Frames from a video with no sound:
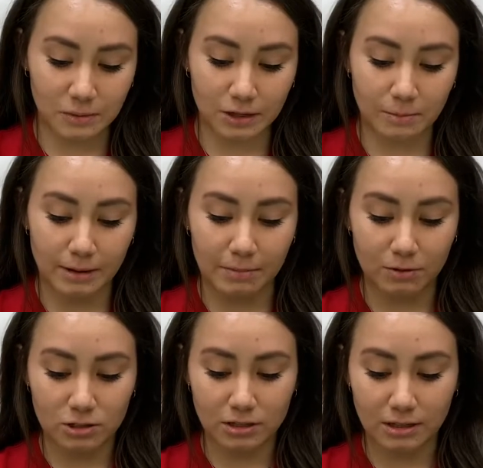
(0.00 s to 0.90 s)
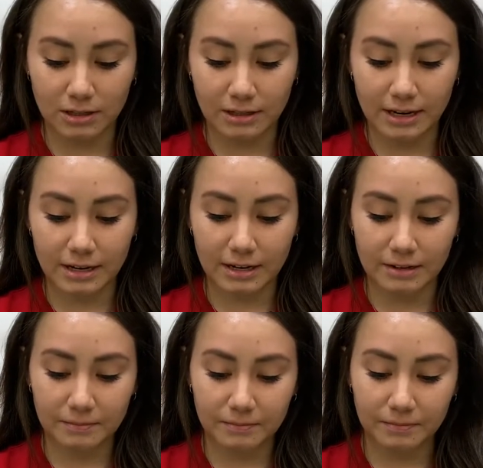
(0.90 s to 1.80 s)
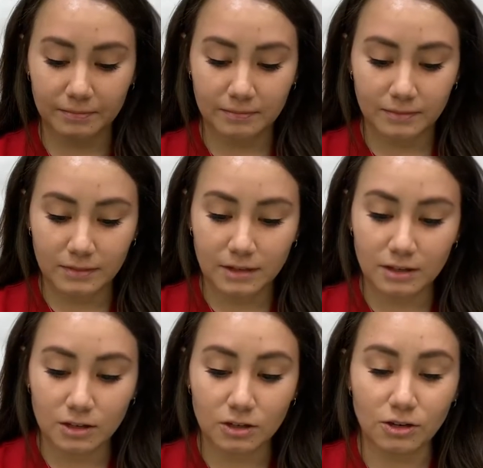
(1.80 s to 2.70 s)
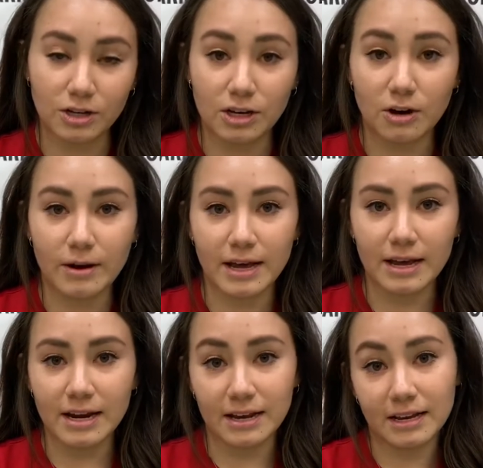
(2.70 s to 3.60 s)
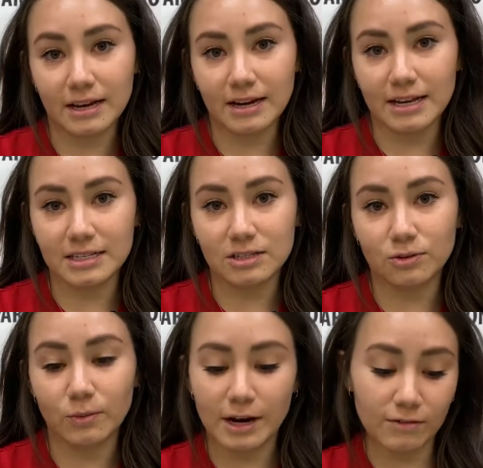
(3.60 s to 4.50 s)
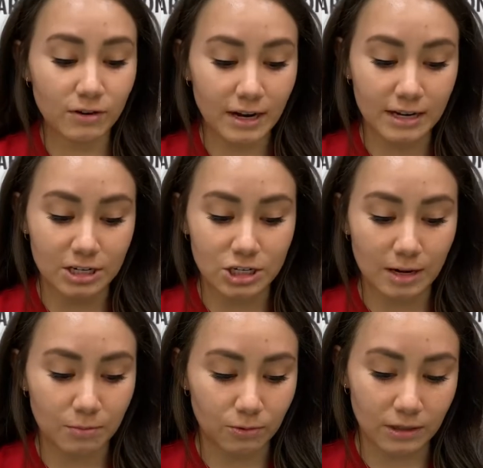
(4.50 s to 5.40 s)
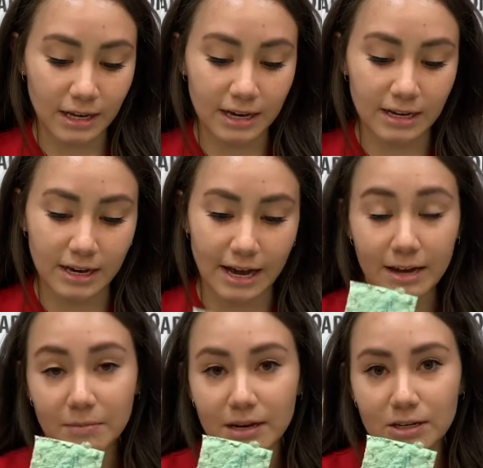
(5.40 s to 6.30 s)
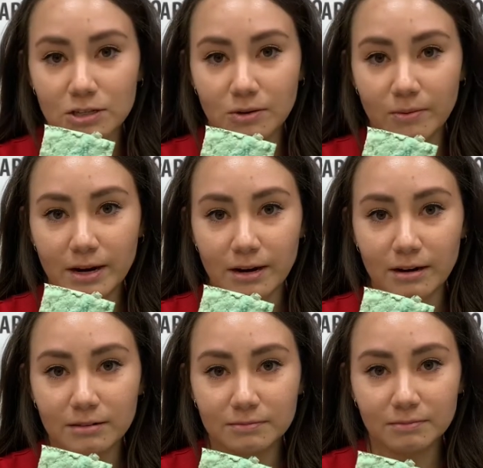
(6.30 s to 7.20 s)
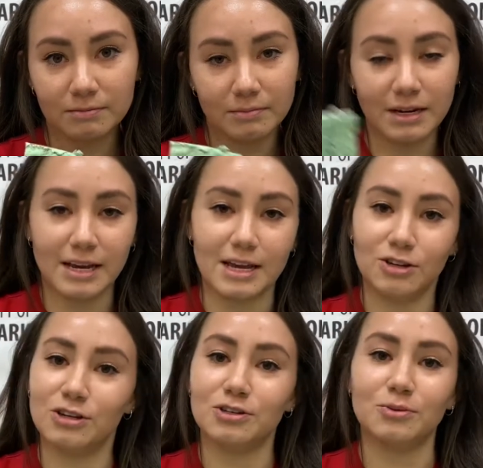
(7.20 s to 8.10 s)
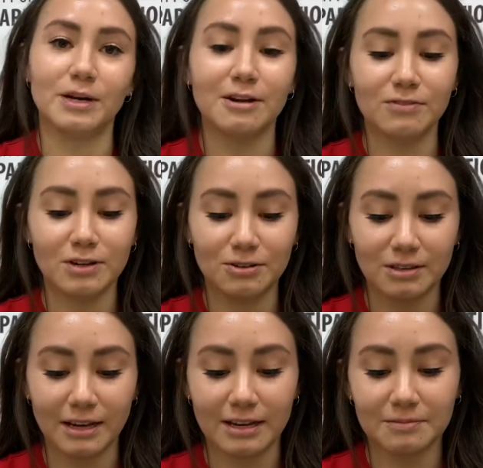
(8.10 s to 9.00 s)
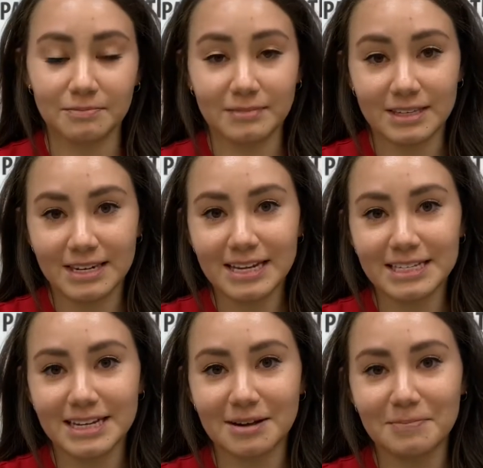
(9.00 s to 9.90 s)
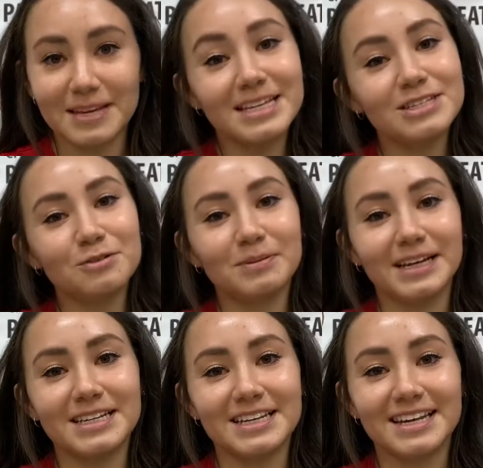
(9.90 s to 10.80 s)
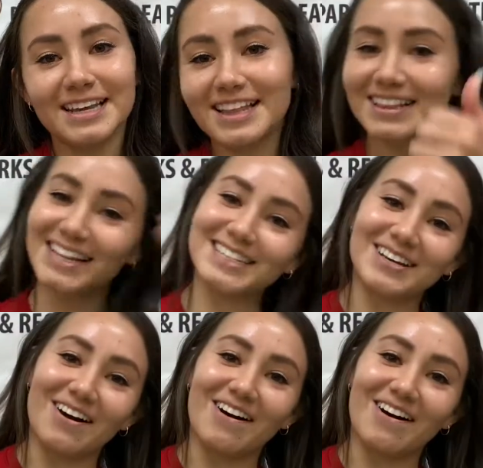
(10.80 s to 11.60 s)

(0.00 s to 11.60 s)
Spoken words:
your paper should look like. You can go ahead and cut it into whatever kind of shape you would like. I made a square, but again, you can do whatever you like. Next step is to plant it. Let's go.